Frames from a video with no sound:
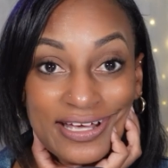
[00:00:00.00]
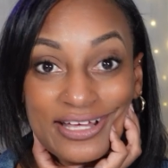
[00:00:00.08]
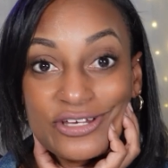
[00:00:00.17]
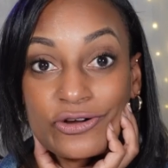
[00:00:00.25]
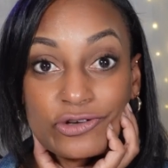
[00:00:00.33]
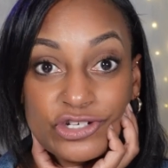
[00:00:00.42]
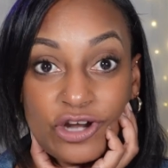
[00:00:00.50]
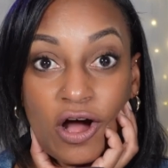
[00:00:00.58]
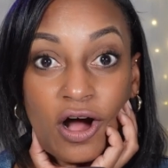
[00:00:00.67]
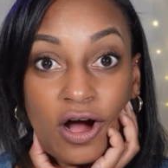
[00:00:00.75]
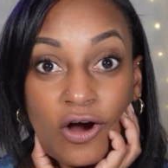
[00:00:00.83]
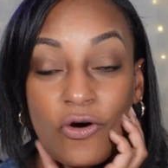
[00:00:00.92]
in your
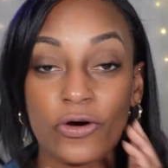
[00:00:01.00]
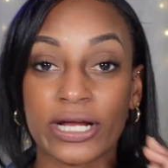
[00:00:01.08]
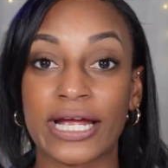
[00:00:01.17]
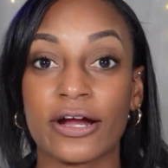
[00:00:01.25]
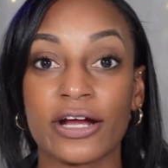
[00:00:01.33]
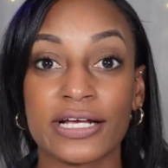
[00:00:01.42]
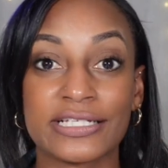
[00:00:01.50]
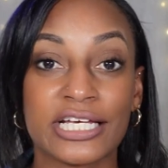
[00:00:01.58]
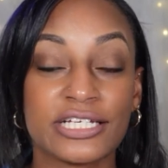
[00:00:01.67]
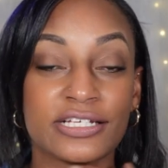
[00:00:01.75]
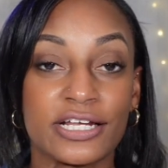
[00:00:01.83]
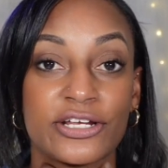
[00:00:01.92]
jaw or carrying
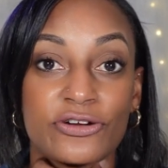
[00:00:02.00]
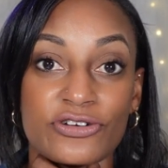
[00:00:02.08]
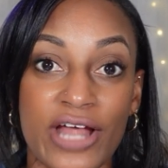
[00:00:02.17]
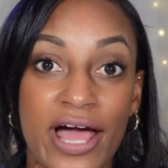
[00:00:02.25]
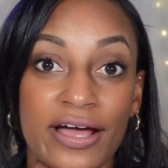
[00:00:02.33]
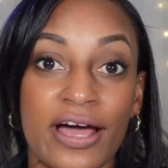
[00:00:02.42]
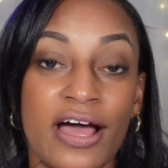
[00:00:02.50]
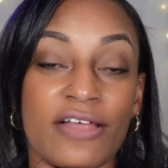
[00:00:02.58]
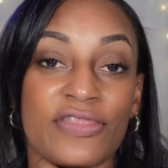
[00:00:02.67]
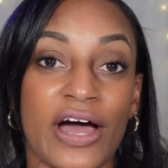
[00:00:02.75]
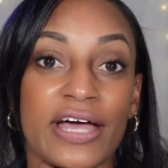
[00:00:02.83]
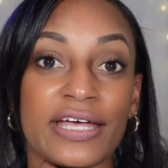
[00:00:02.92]
tension in your neck
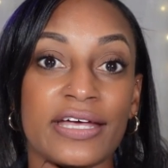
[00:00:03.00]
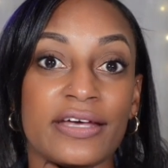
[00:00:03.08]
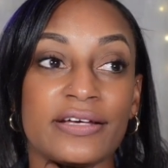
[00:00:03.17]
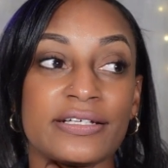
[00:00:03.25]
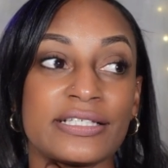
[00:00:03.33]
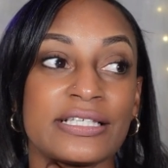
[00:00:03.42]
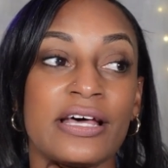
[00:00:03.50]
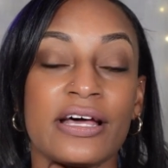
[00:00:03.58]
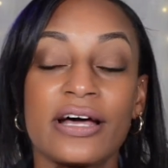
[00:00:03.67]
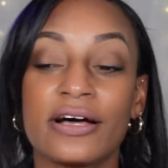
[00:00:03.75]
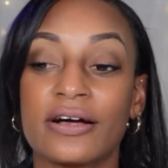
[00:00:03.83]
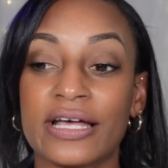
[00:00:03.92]
that is
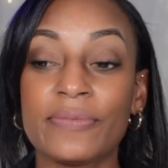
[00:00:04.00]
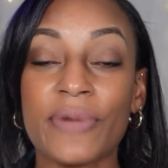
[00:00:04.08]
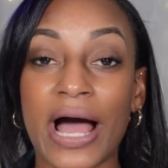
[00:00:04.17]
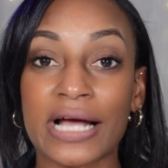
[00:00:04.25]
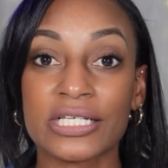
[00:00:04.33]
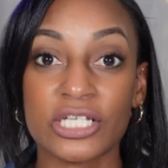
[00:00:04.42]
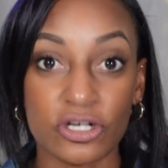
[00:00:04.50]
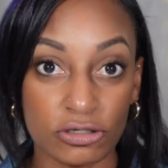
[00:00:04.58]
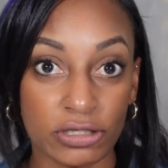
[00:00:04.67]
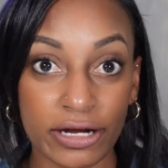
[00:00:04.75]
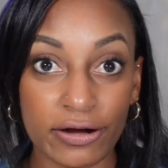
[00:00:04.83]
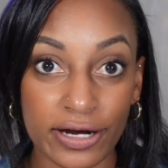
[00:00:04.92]
impacting your
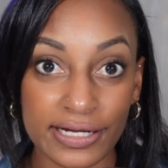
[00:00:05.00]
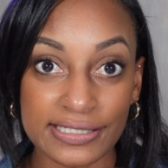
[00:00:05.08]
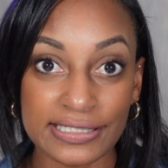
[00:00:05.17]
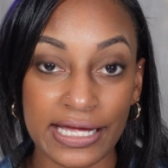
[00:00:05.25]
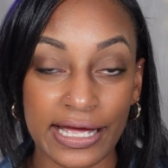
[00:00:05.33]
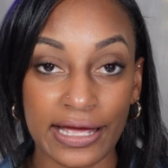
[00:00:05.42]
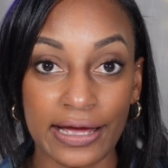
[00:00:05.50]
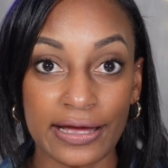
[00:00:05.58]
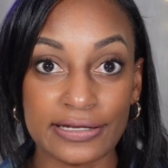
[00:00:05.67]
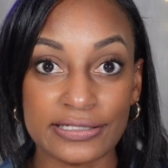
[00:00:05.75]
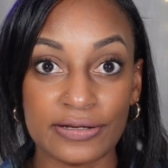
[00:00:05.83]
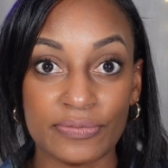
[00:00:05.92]
larynx,
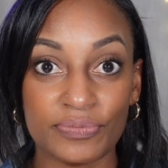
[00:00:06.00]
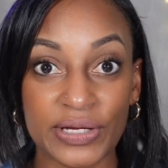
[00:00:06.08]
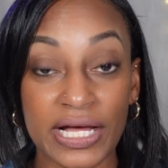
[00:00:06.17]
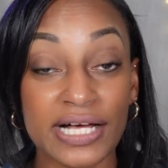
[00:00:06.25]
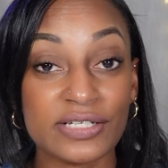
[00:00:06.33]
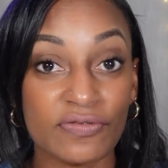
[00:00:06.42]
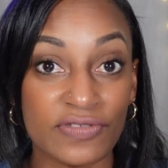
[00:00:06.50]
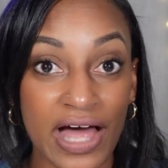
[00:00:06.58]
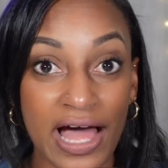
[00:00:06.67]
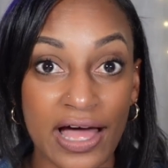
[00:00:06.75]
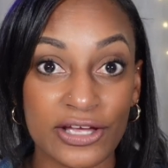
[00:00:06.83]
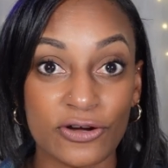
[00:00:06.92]
and because of
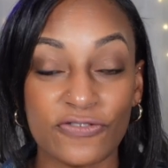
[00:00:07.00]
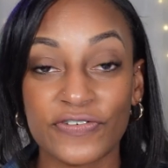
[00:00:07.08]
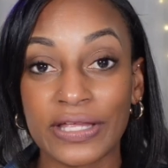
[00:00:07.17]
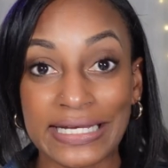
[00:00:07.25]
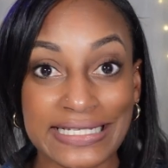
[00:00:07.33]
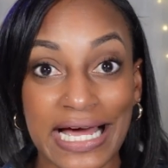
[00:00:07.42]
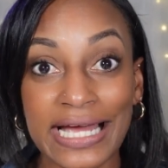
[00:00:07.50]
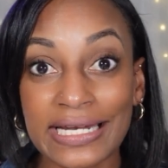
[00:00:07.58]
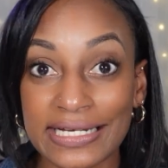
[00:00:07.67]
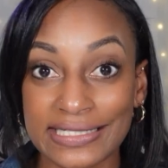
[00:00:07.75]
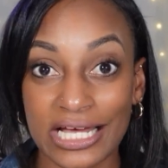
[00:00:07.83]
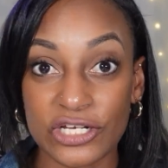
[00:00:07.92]
that you're feeling
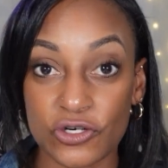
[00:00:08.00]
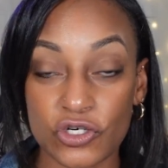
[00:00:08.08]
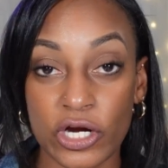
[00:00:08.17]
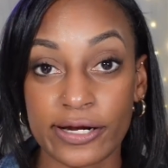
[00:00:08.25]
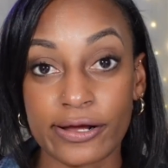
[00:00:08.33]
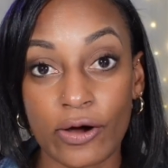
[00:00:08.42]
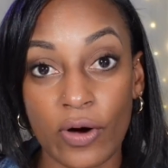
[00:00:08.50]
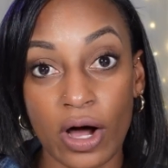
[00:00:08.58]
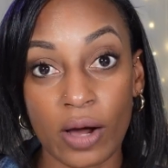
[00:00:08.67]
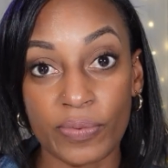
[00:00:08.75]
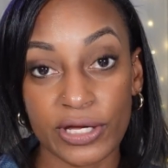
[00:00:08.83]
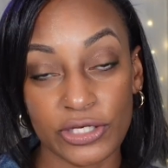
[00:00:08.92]
tightness as you're trying to go
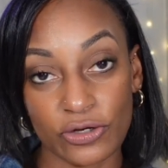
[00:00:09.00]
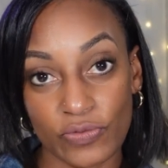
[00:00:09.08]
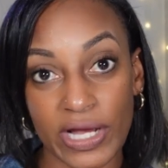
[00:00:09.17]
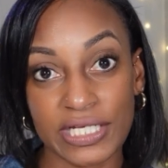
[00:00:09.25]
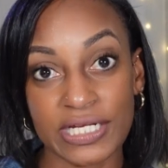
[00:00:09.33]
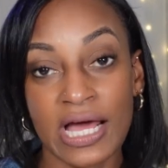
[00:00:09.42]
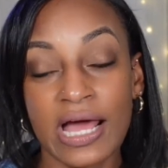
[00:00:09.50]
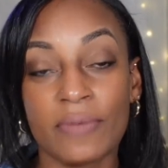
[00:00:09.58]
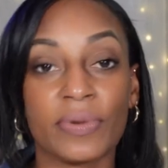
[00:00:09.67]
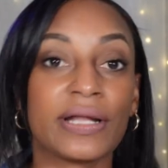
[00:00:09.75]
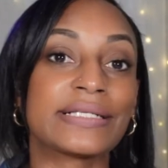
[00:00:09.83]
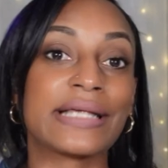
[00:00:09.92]
up in your range.
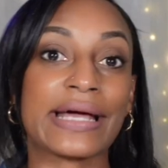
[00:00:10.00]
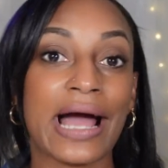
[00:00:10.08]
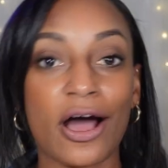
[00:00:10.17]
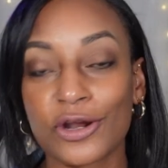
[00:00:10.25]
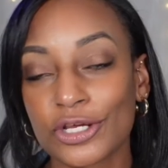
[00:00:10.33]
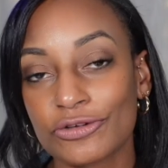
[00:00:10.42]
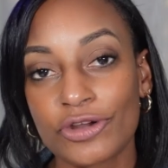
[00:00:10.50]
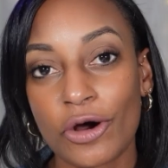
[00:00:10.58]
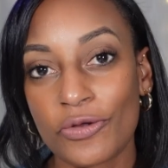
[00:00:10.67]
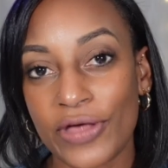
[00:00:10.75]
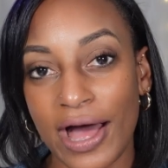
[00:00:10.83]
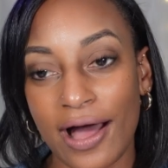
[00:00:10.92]
But it's like, how do you
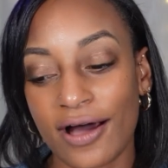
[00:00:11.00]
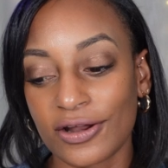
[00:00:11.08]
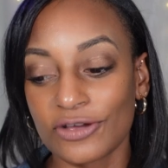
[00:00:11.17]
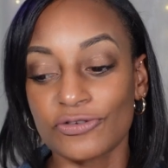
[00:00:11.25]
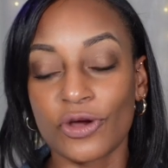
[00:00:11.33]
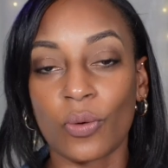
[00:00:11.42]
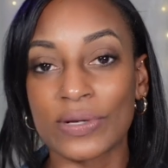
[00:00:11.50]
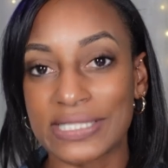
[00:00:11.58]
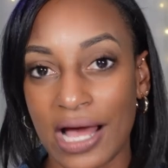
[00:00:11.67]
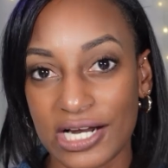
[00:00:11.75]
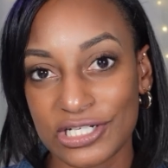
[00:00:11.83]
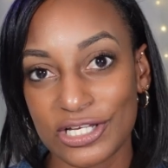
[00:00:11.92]
know that? How do you know what's
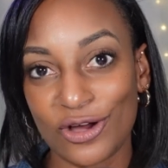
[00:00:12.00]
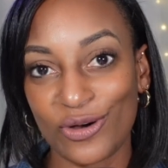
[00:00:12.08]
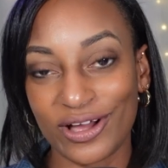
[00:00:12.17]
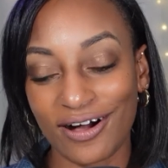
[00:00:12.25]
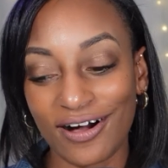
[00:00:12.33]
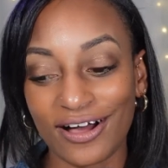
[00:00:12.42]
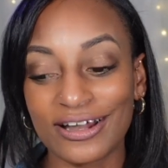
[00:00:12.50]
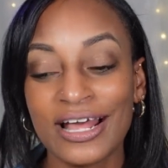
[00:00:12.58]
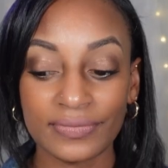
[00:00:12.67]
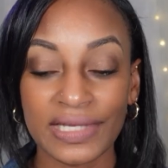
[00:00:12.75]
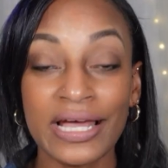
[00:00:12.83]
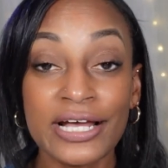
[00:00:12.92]
actually going on?
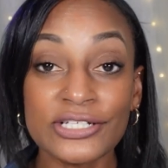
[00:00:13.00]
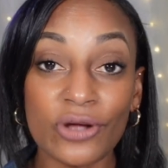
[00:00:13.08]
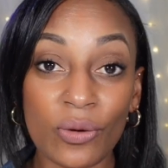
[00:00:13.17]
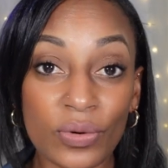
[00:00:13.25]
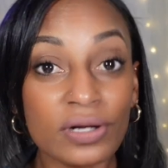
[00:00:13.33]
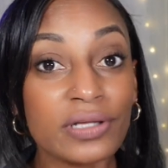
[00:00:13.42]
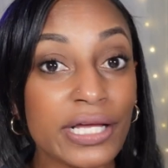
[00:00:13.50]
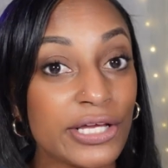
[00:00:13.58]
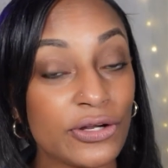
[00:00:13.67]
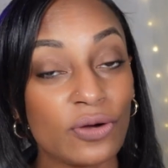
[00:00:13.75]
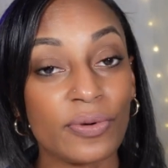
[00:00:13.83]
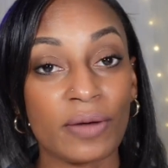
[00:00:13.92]
So I want to let you
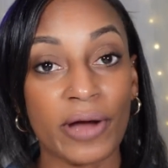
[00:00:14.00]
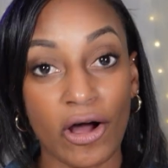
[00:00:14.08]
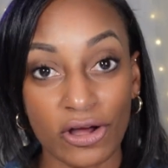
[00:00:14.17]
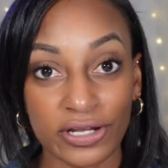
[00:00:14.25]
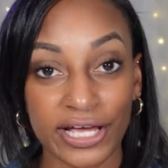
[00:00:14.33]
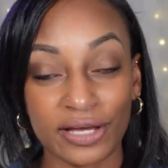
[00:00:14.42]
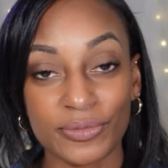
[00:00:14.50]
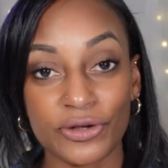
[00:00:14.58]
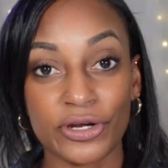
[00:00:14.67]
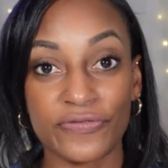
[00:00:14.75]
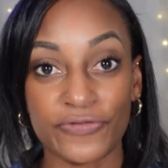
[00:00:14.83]
know about my online community